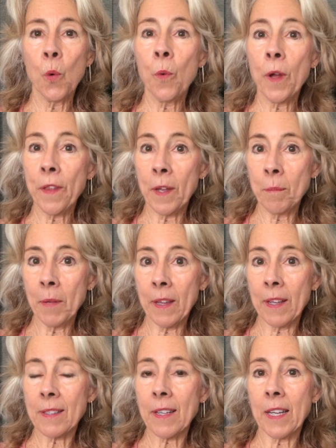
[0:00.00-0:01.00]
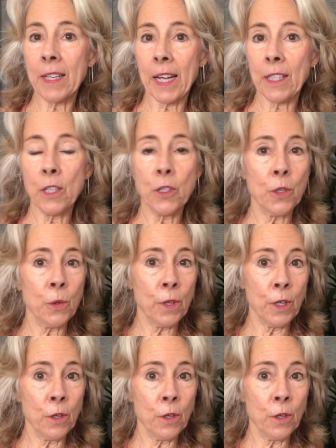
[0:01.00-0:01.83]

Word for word: within me that's connected to the